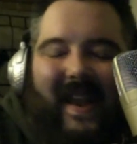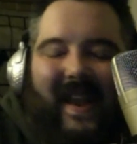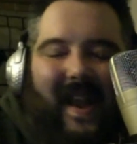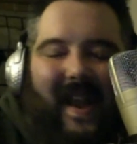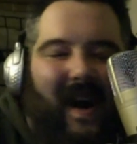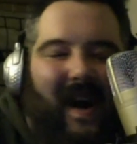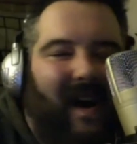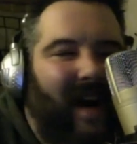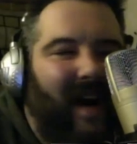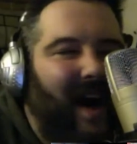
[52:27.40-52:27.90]

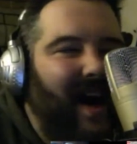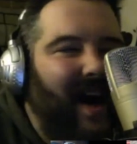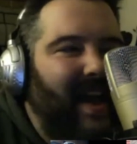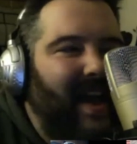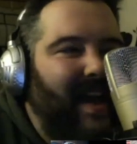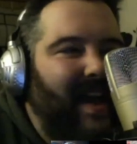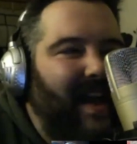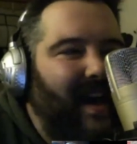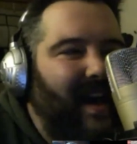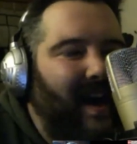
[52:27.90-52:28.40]

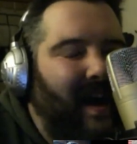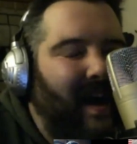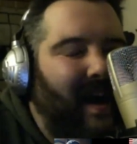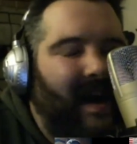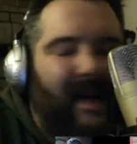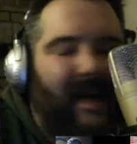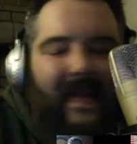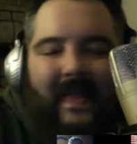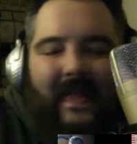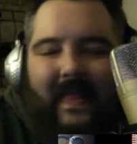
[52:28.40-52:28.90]
I'm
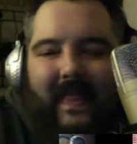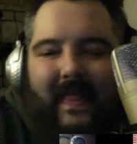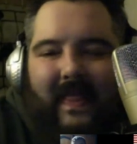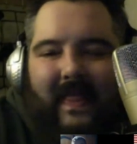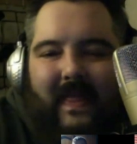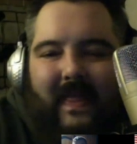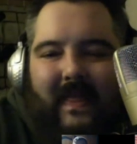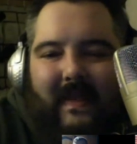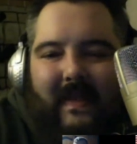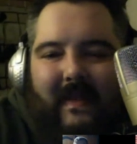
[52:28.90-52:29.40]

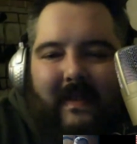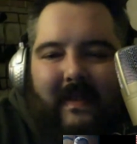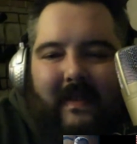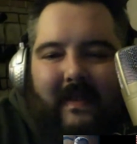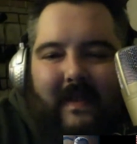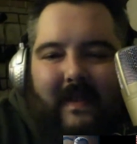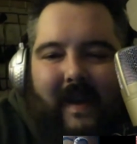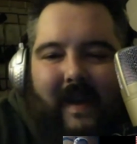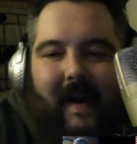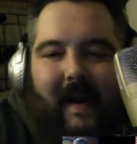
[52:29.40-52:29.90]

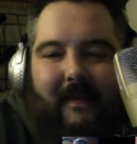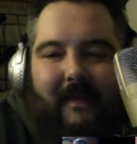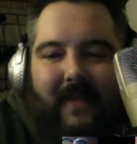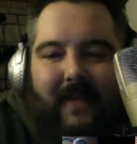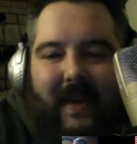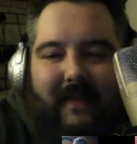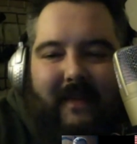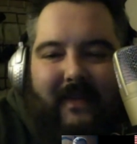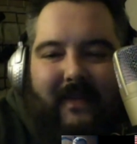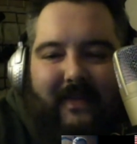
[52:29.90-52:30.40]
thankful
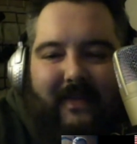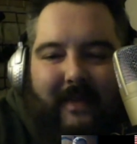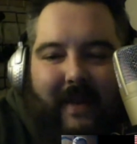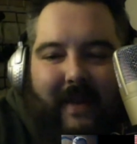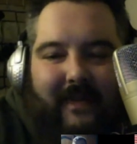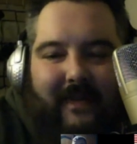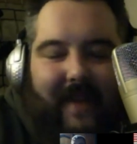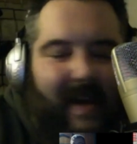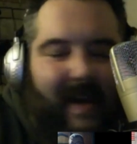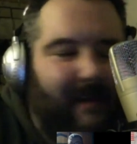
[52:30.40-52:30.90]
for my
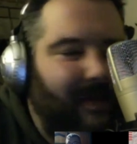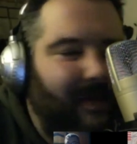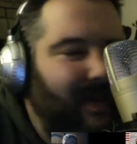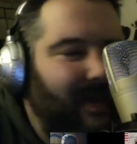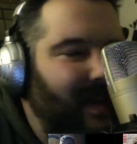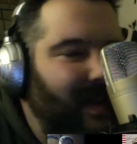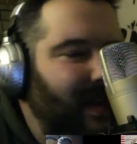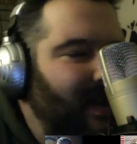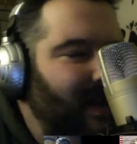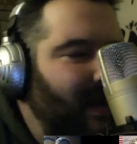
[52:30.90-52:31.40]
family.
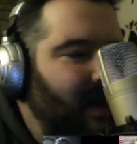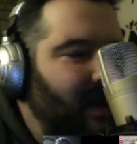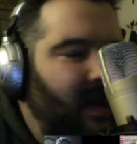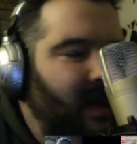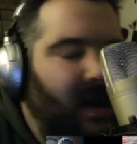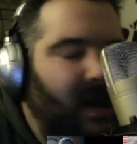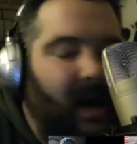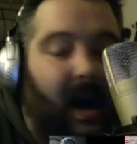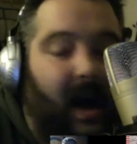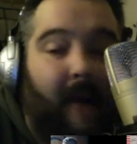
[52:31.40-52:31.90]

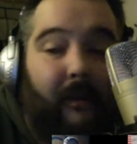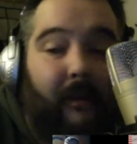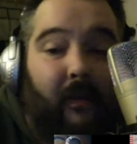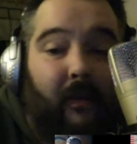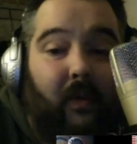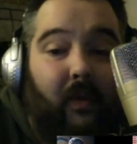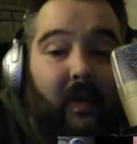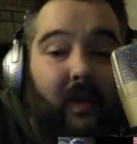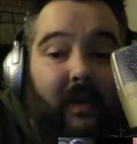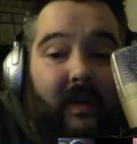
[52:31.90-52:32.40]
I'm
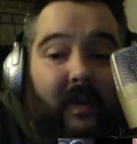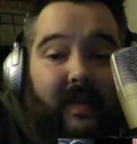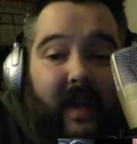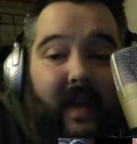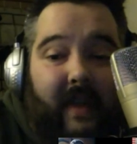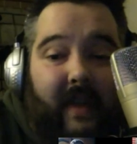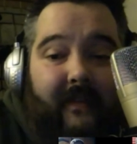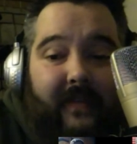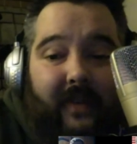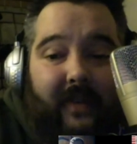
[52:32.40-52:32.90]
really
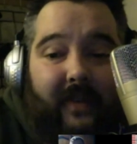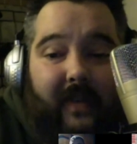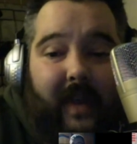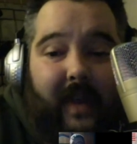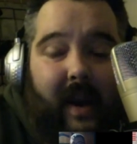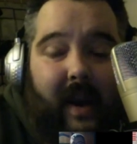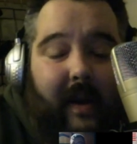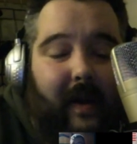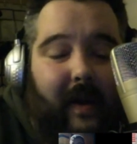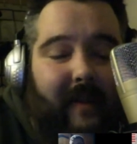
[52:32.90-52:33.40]
thankful that I don't
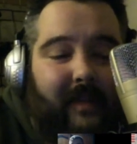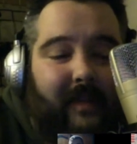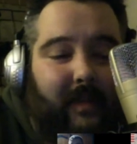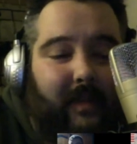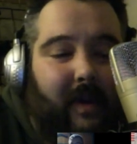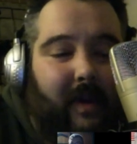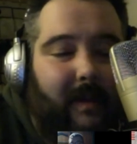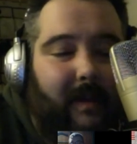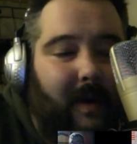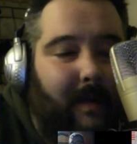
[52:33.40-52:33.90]
have to worry
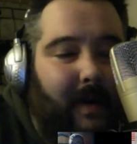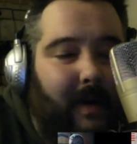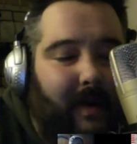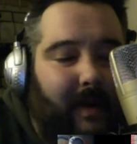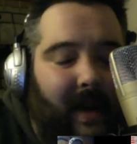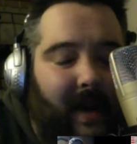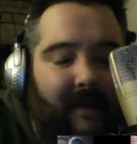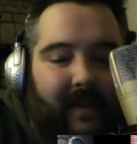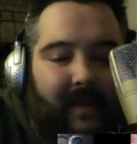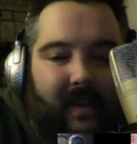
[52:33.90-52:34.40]
about my
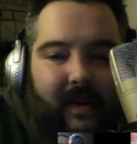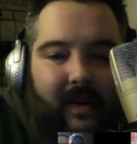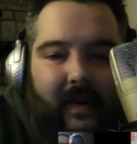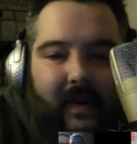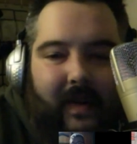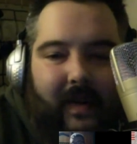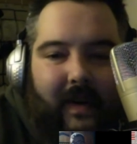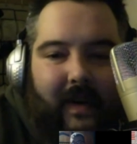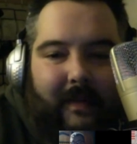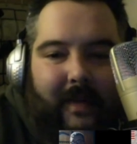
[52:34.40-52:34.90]
livelihood in the
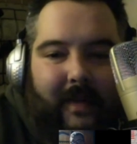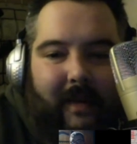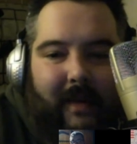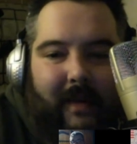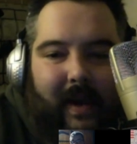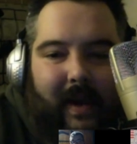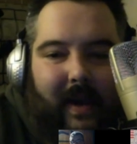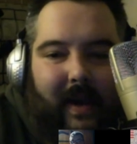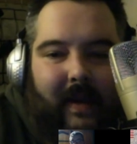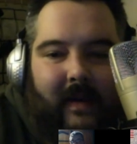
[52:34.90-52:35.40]
upcoming
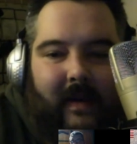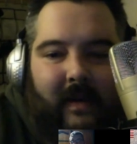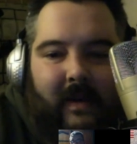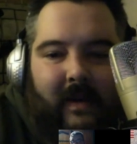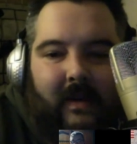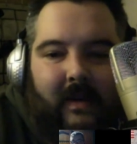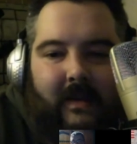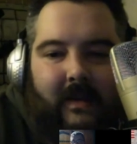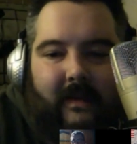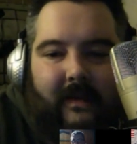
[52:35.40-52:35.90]

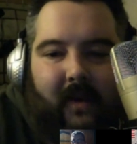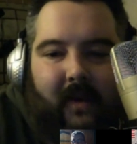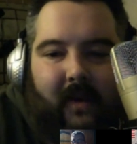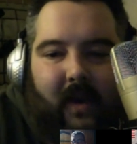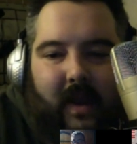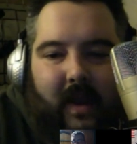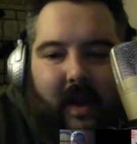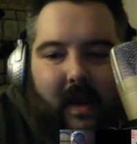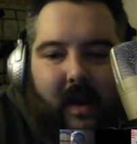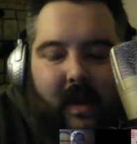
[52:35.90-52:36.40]
4
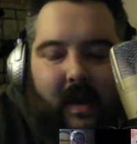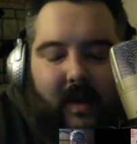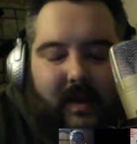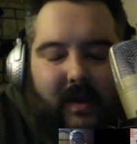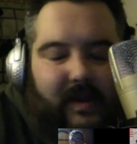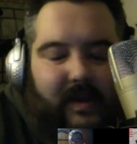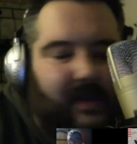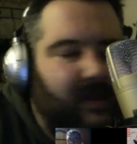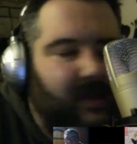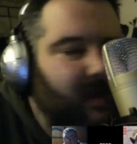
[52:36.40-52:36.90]
years.